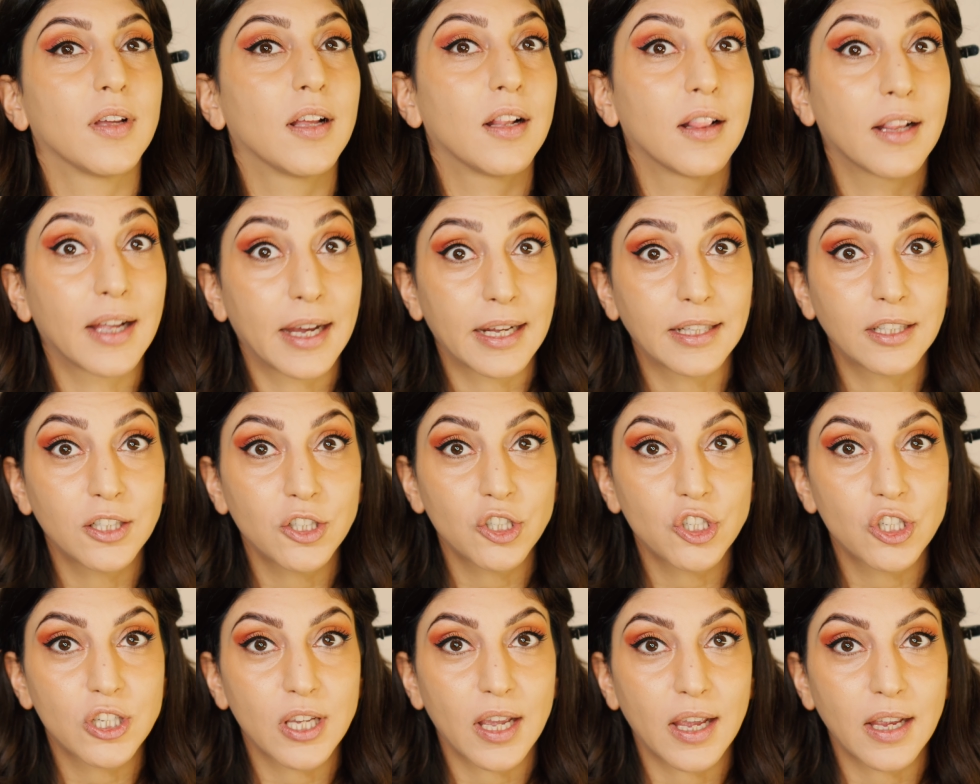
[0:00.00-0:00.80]
a
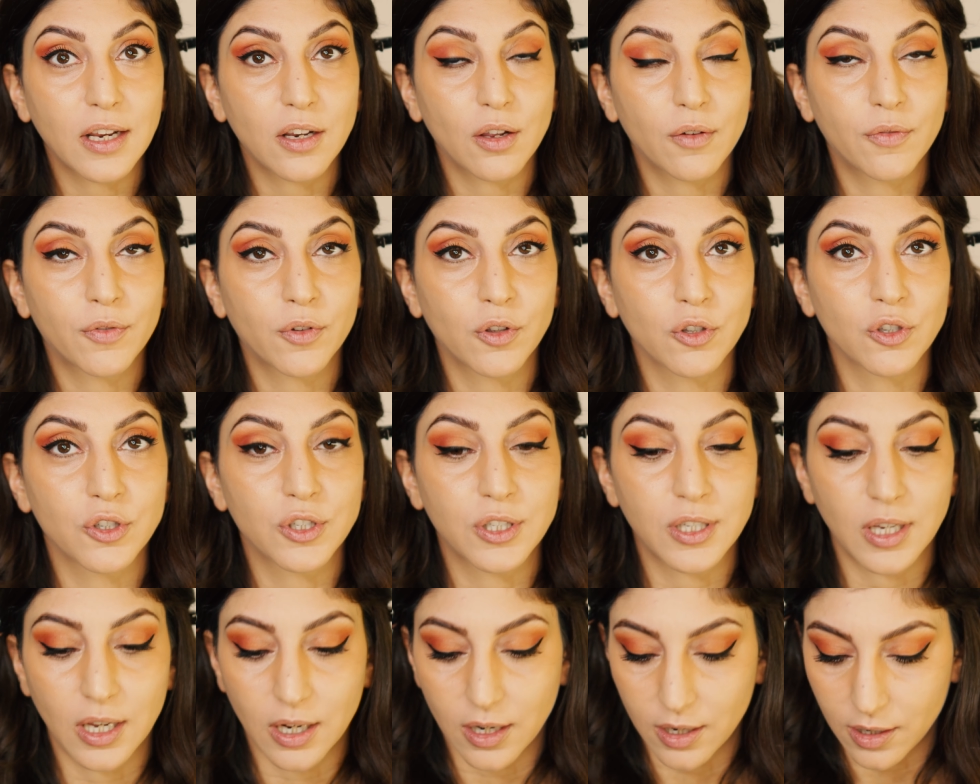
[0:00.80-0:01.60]
lighter shade of
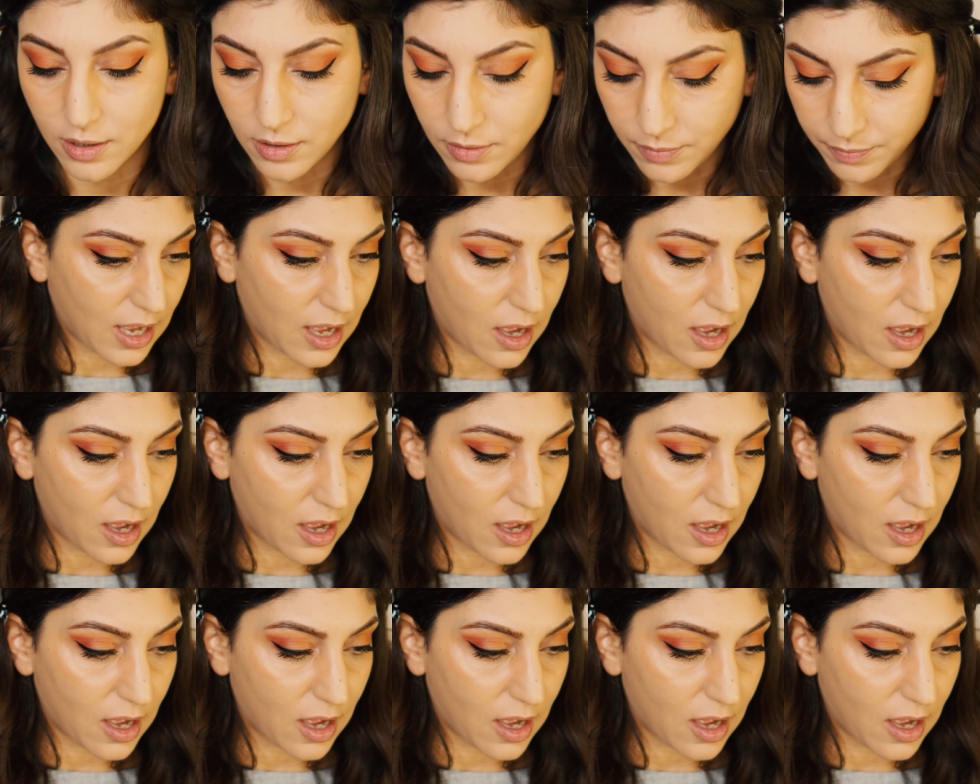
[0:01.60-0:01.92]
concealer.